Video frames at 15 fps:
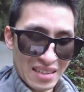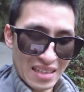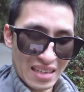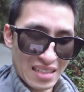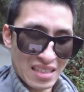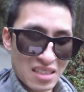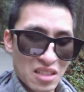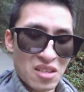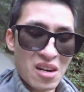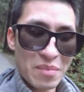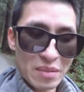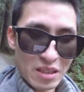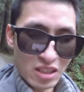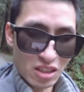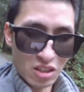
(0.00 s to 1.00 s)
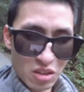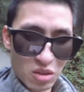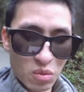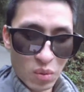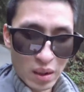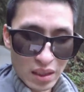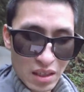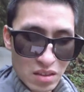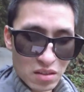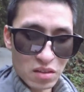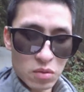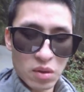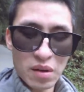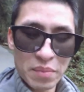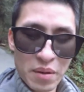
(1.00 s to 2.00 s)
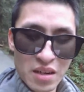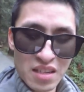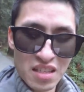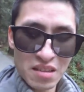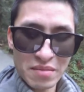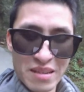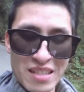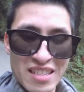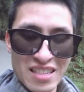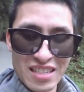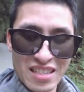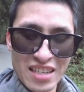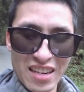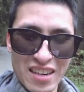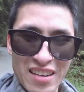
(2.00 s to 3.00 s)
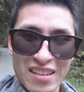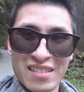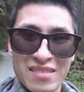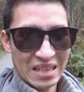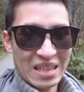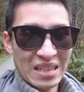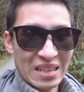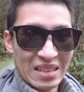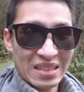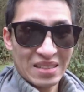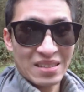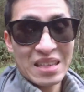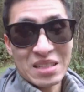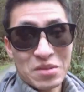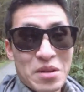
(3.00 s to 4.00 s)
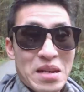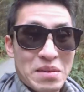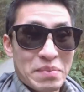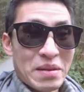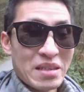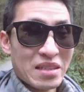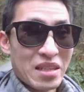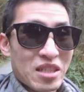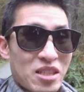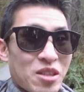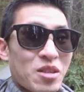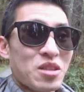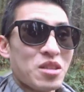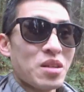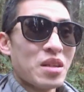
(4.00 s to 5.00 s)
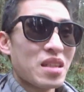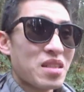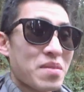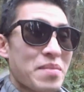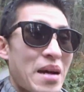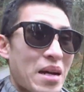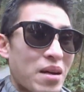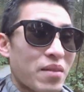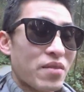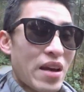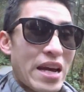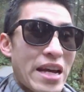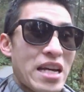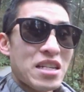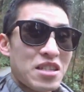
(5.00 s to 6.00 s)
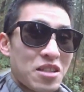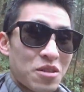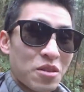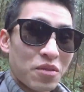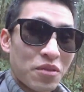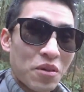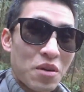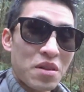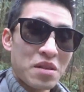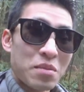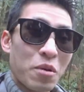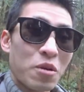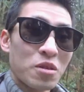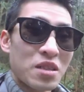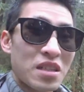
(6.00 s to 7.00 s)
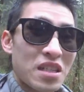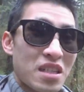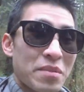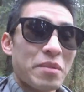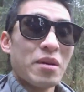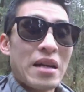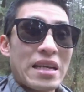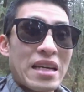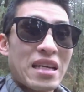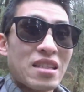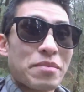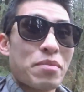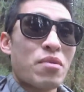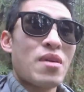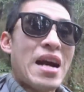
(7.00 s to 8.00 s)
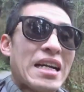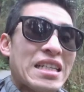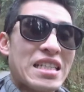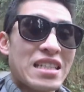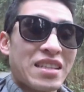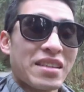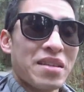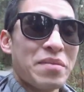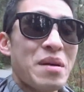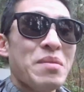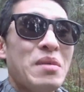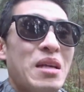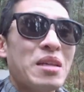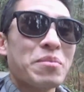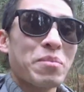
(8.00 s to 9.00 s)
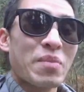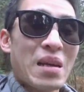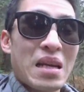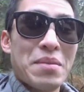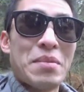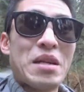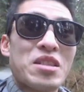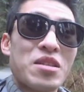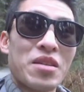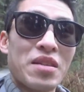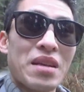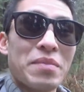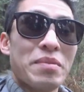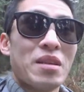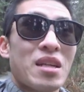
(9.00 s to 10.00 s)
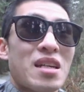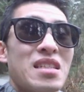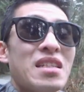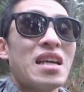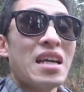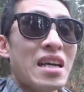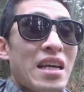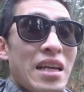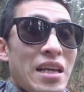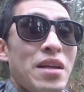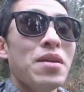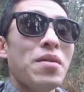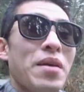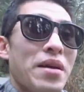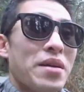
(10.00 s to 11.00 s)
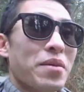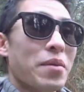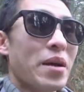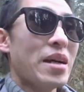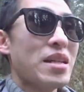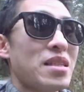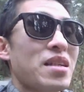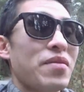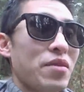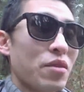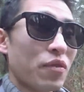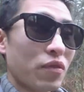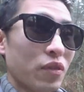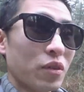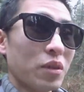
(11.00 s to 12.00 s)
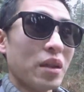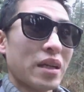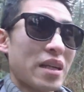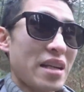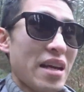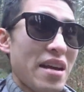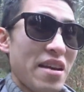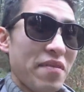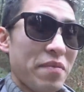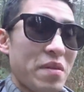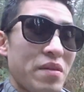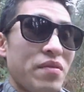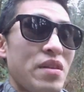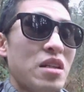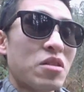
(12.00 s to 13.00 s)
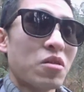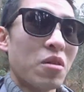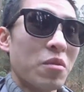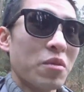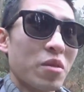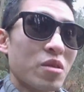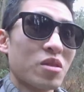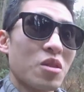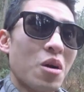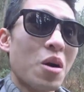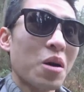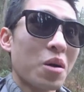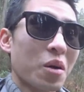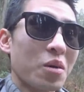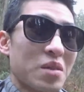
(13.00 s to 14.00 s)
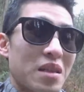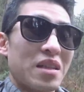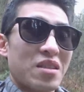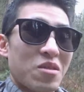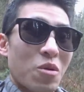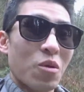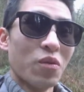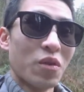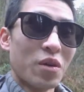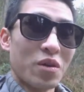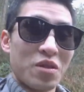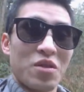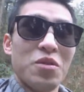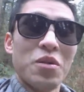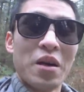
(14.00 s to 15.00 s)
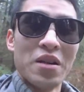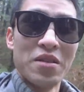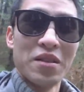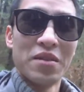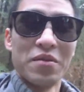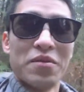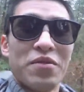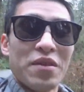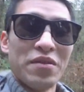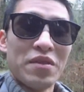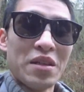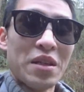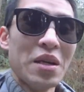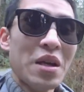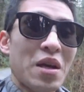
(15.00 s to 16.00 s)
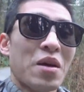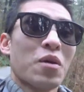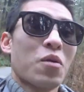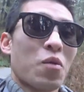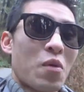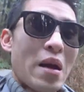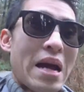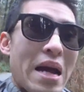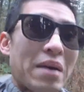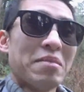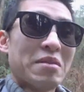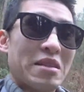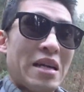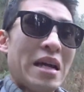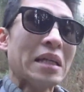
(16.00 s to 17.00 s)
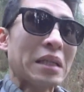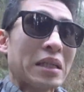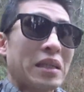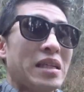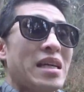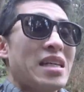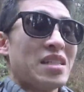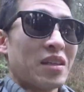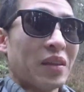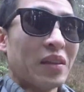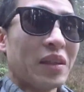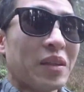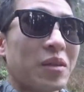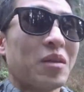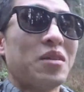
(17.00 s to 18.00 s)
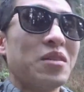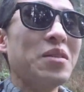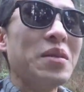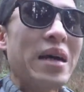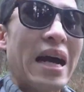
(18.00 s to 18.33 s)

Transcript: And it says the competition drew 112 participants this year. So that's great. Basically it shows you it doesn't matter of age and so forth. It's mostly just about, I guess, practice and commitment. And it makes you think, because here anyways, if you flew like an FPV drone with those goggles and it's over 250 grams, technically it's illegal to do